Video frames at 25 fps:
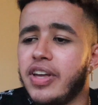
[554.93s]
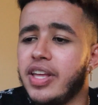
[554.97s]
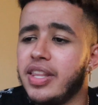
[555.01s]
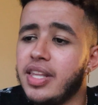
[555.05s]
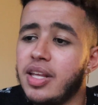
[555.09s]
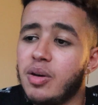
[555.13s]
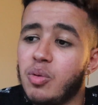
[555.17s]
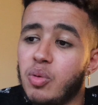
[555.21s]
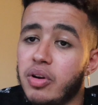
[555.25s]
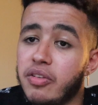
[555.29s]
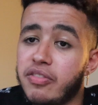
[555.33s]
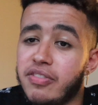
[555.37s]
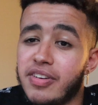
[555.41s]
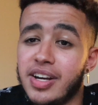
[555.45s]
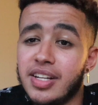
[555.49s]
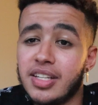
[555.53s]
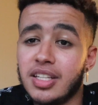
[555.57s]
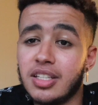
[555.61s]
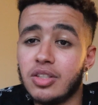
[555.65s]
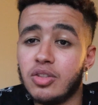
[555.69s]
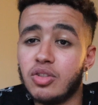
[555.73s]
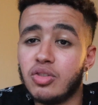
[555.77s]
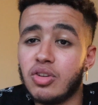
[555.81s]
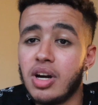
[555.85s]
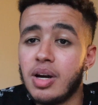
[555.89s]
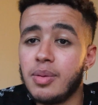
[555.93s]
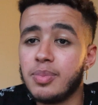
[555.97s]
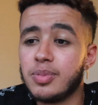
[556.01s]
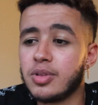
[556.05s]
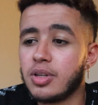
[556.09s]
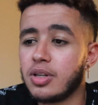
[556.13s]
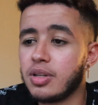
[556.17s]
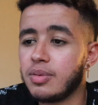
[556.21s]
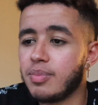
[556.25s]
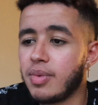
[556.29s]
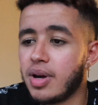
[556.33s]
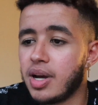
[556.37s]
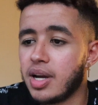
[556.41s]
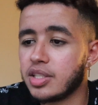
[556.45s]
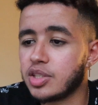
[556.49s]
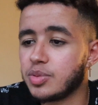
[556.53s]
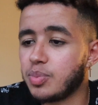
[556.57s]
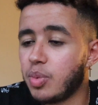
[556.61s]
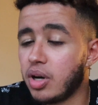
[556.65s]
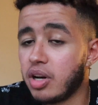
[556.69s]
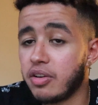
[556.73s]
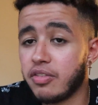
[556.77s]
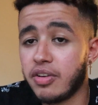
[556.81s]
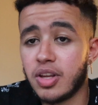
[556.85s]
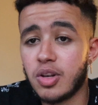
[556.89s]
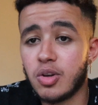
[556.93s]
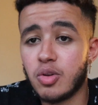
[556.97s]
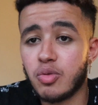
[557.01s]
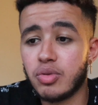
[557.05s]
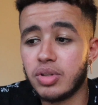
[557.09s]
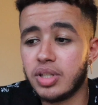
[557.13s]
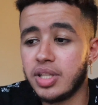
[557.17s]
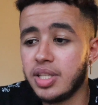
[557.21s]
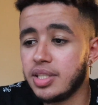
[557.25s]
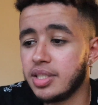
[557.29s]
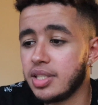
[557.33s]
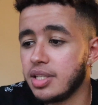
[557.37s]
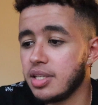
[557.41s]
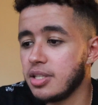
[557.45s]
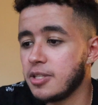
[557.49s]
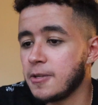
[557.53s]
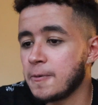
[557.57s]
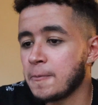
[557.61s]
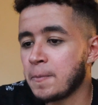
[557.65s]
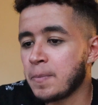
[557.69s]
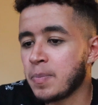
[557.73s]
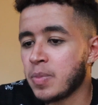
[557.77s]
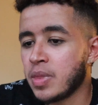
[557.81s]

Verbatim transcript: And then when it finally dropped on my Spotify new releases,